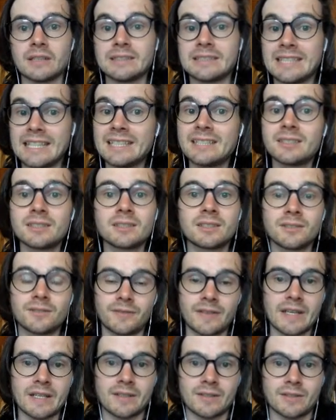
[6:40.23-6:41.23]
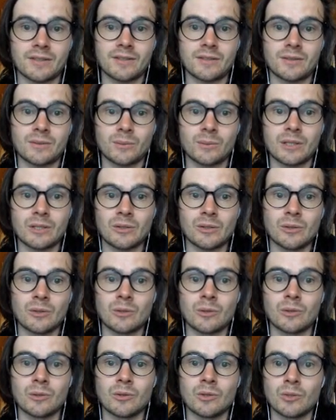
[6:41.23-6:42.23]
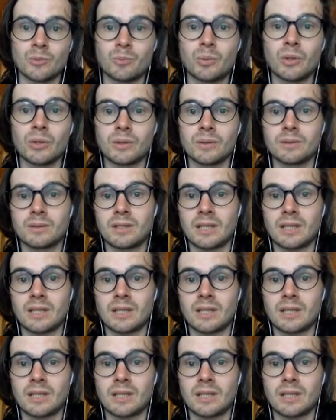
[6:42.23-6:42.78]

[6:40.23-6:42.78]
decent defense when you put